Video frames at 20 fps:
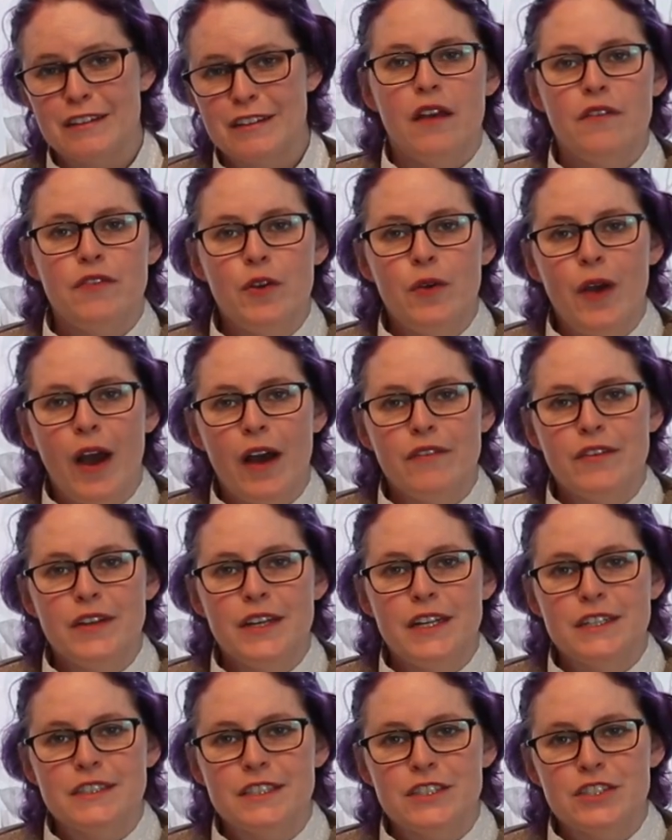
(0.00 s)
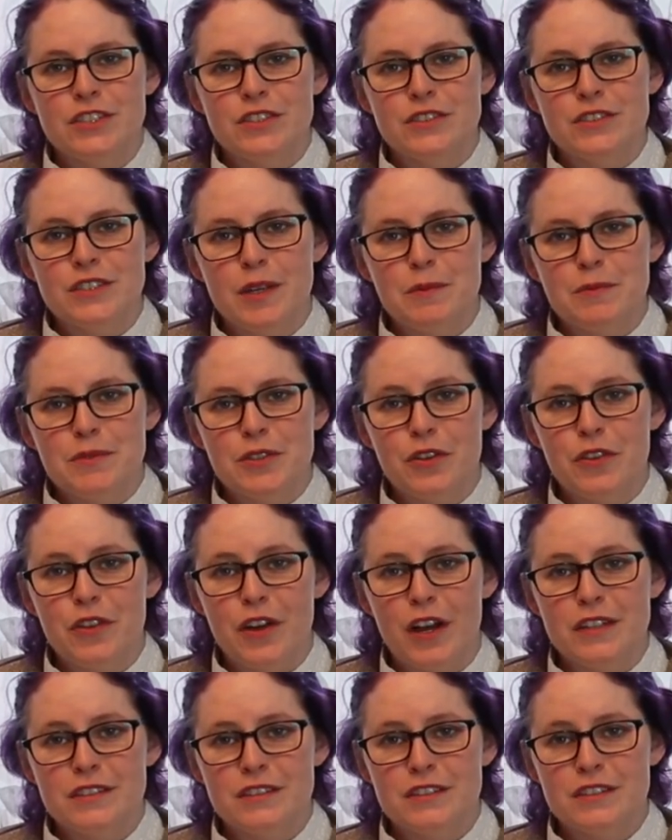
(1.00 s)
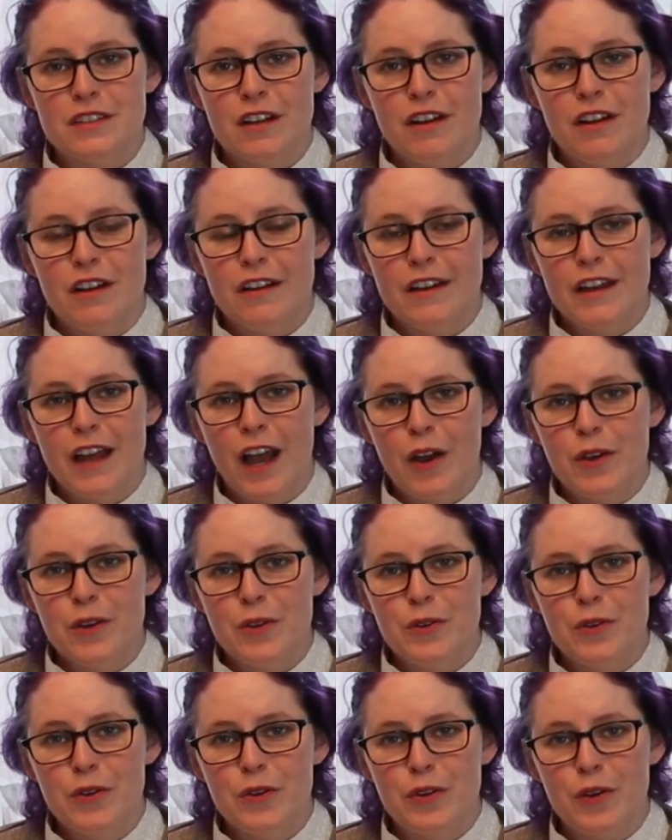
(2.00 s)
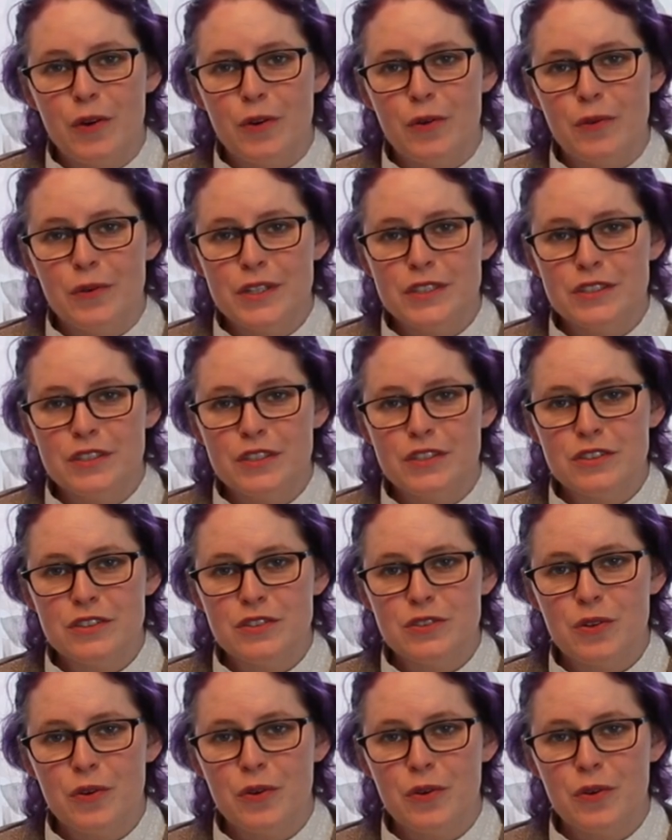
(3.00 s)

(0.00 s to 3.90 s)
If you have any additional tips or thoughts on how you do your own research,